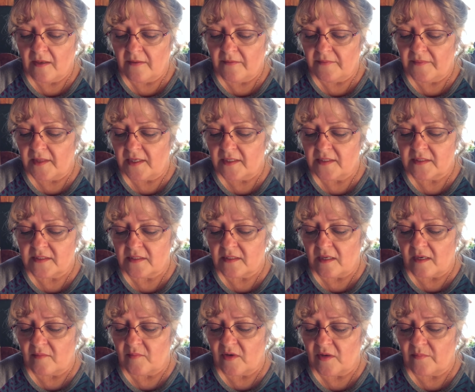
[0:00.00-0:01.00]
"That is
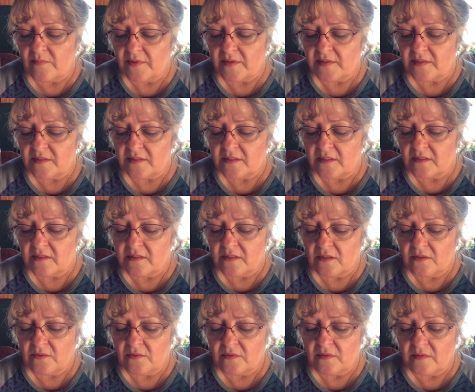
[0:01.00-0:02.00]
not my button," said
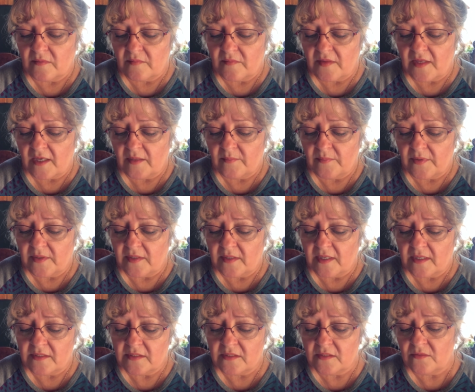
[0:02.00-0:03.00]
Toad. "That button
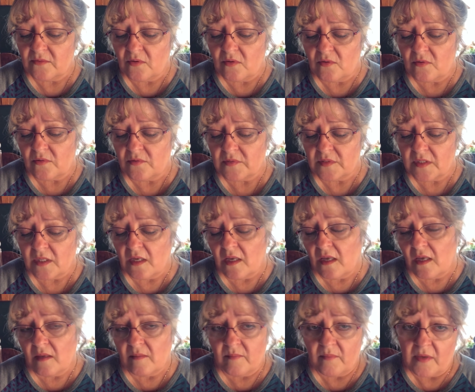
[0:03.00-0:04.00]
has 2 holes.
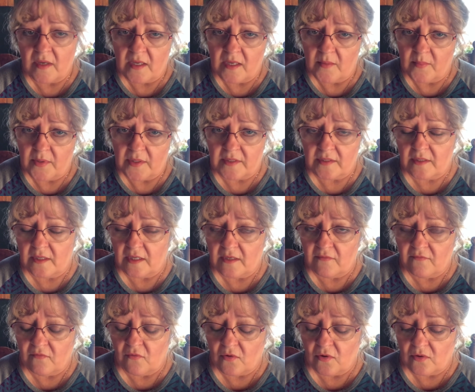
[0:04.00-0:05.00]
My button had
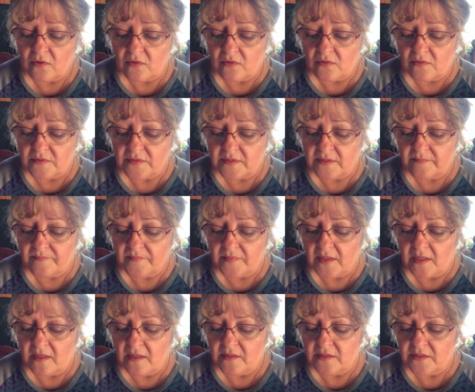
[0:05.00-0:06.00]
4 holes."
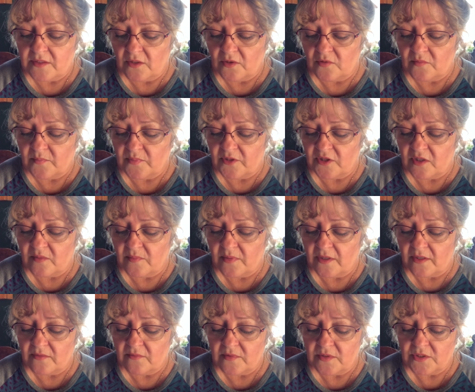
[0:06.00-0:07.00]
Toad put the
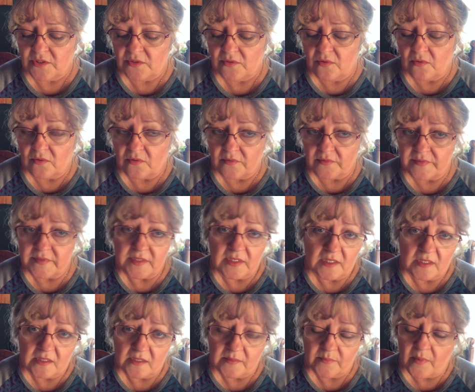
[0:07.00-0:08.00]
button with 2 holes
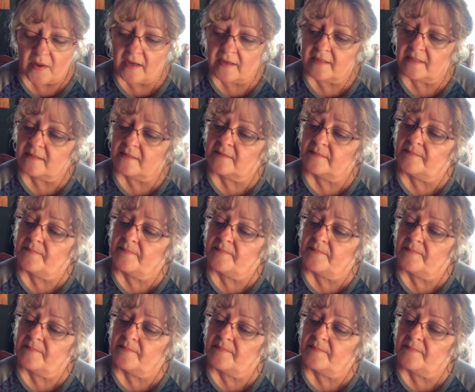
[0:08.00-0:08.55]
in his pocket.